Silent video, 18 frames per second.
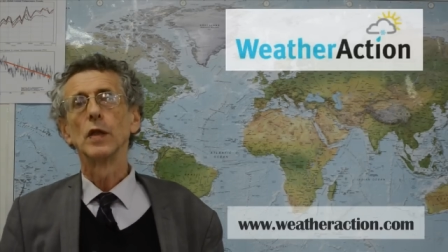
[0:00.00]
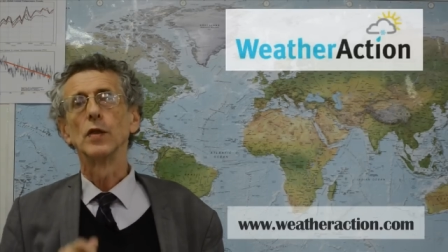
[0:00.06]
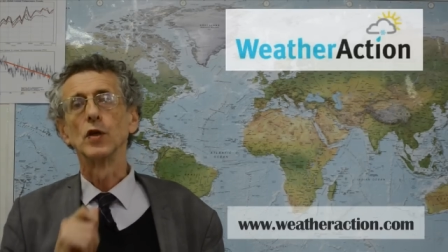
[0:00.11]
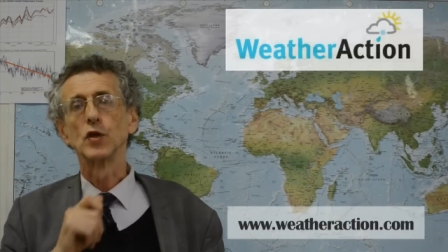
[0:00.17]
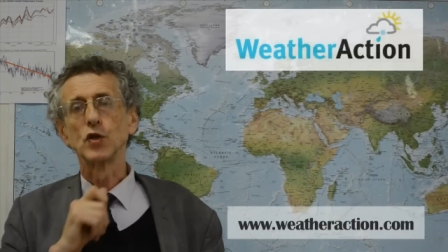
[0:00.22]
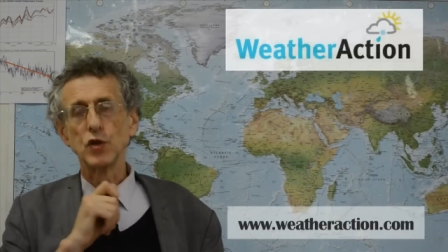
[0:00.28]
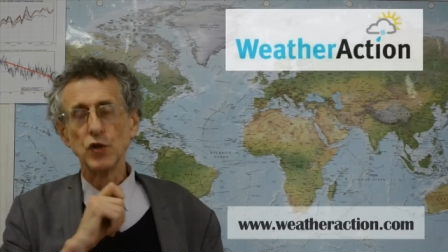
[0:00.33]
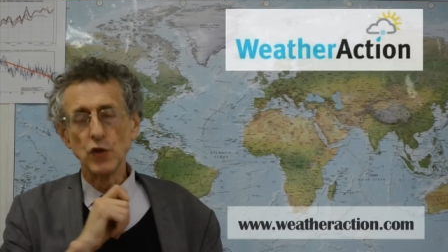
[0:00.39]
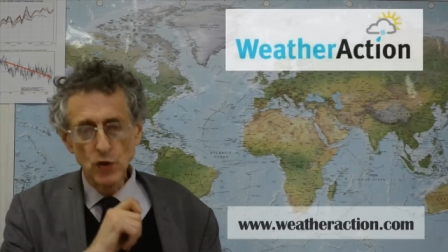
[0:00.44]

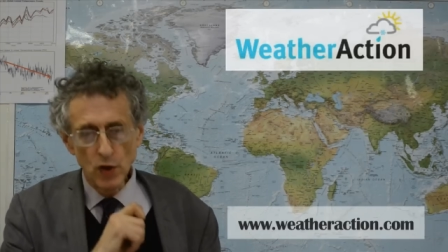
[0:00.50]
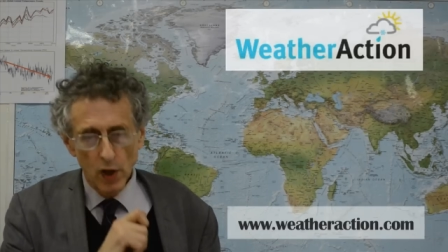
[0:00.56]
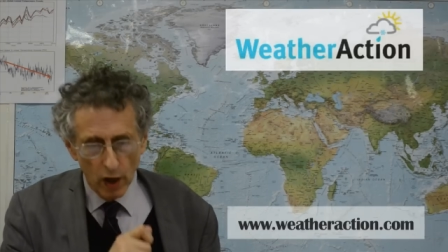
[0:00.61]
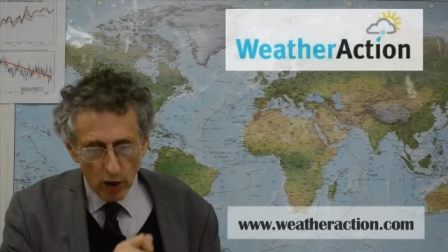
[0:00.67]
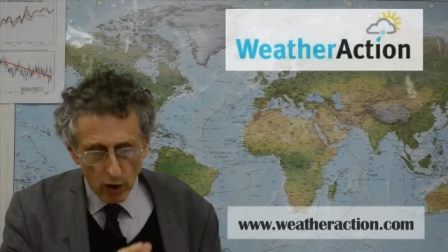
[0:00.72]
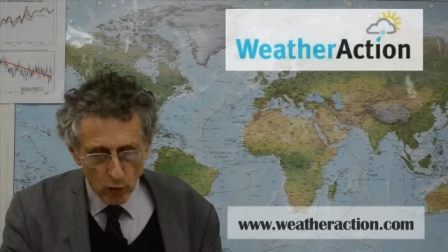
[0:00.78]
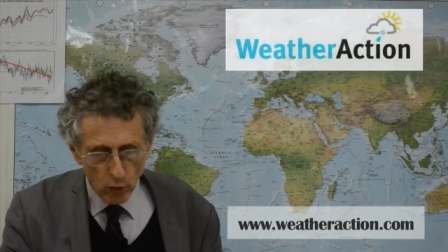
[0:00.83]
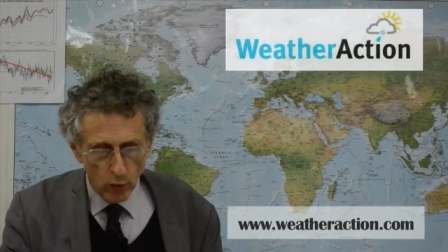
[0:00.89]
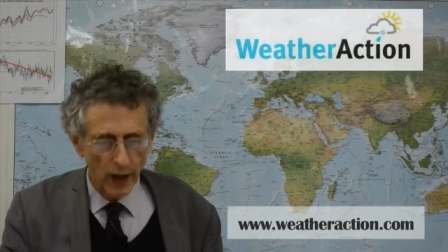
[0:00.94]
There's
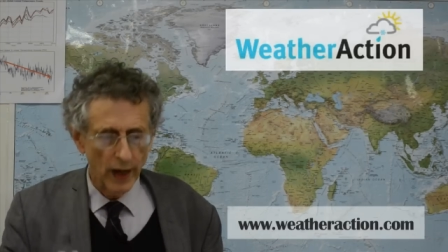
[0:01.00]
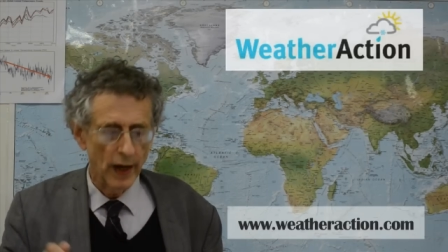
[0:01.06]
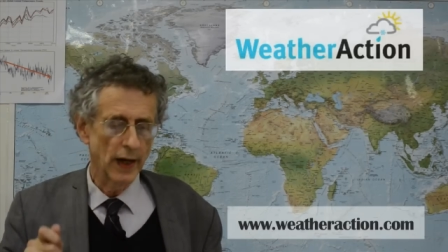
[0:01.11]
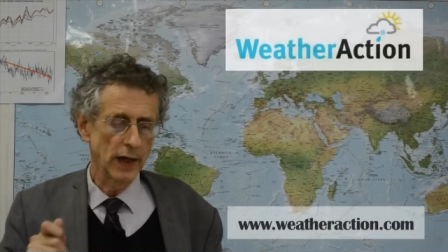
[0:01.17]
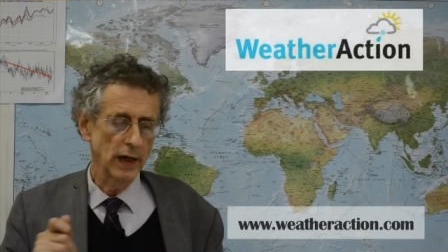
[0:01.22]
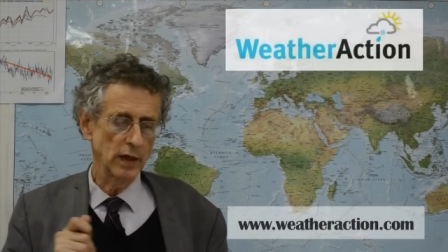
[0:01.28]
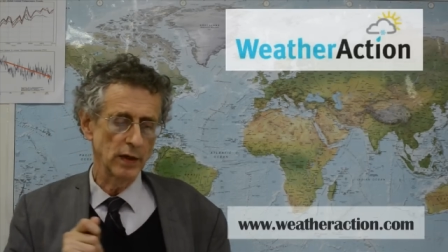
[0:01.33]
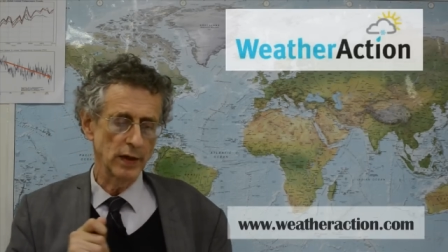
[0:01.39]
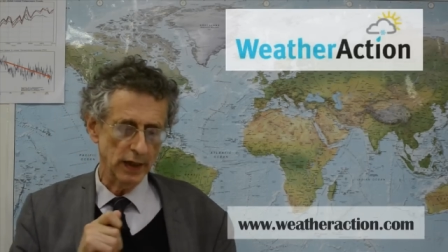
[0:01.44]
no
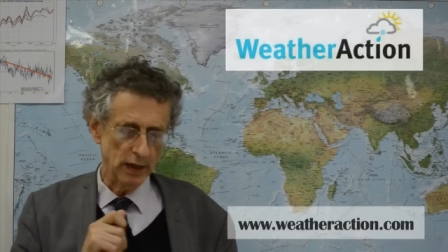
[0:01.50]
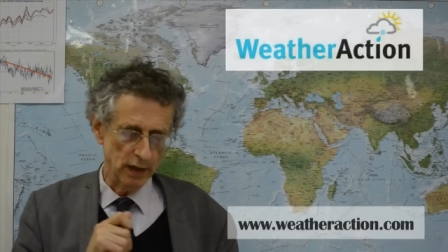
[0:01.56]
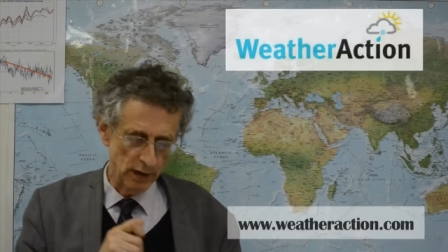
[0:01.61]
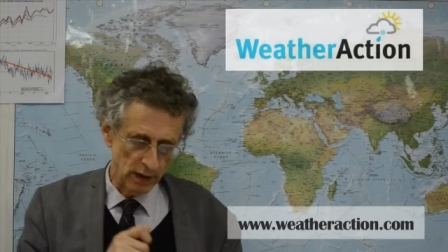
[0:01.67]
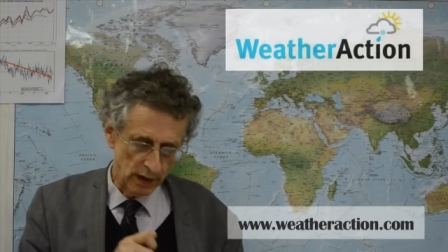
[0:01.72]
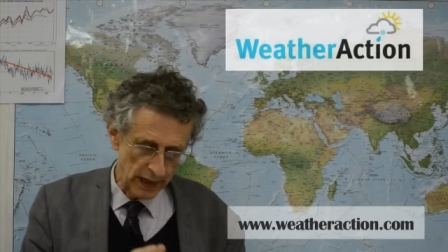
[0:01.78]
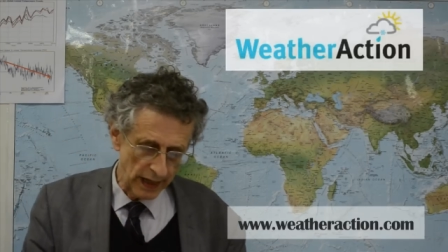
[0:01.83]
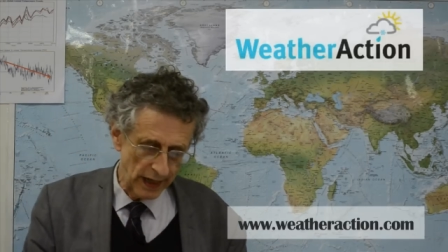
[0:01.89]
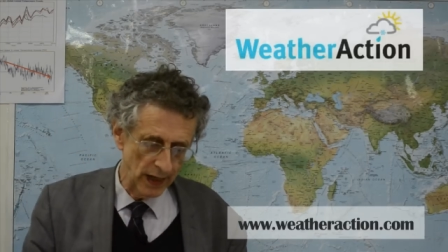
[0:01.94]
way they
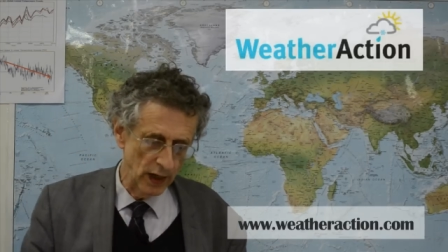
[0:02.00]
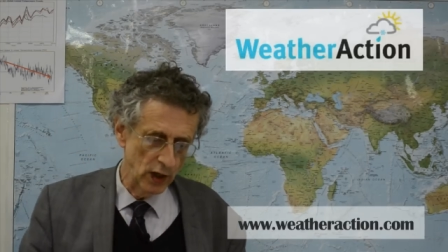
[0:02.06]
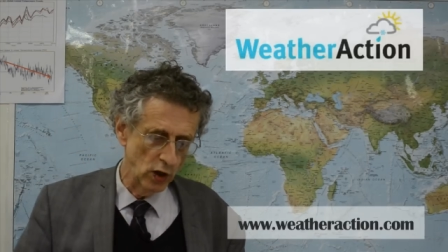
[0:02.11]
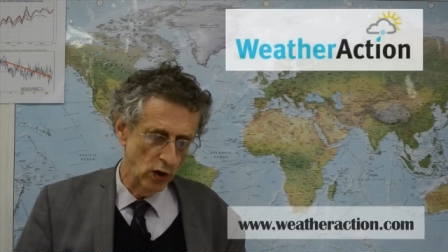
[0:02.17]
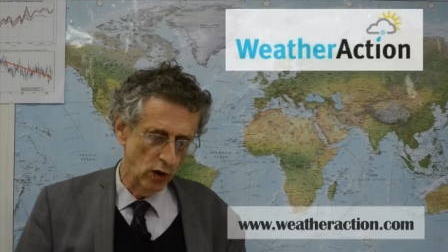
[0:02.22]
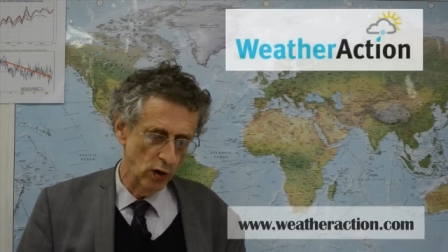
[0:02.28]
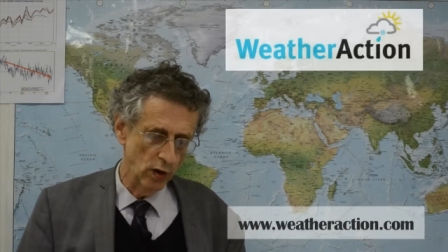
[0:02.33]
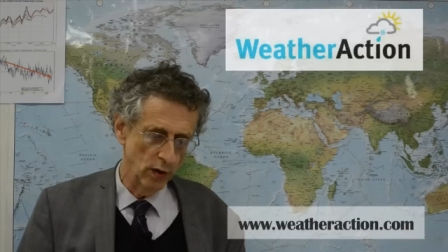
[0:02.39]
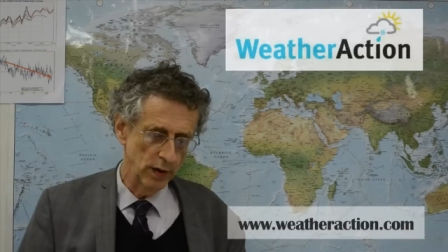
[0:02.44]
can carry
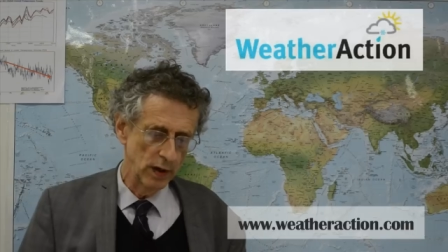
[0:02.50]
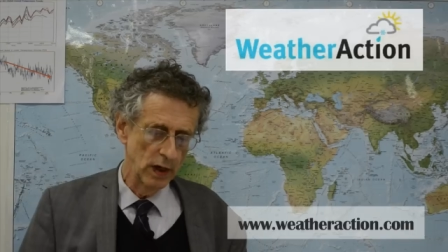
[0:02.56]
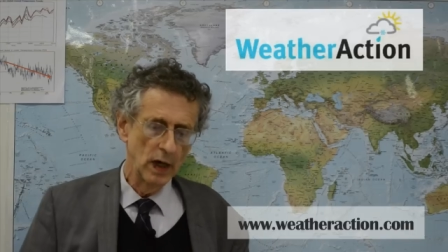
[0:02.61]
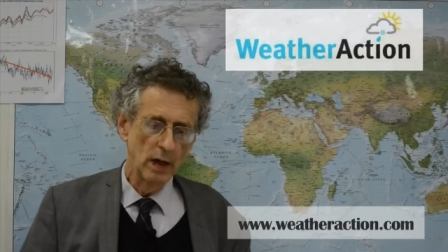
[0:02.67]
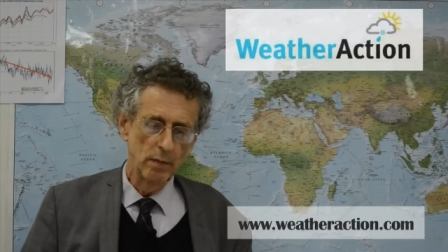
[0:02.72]
on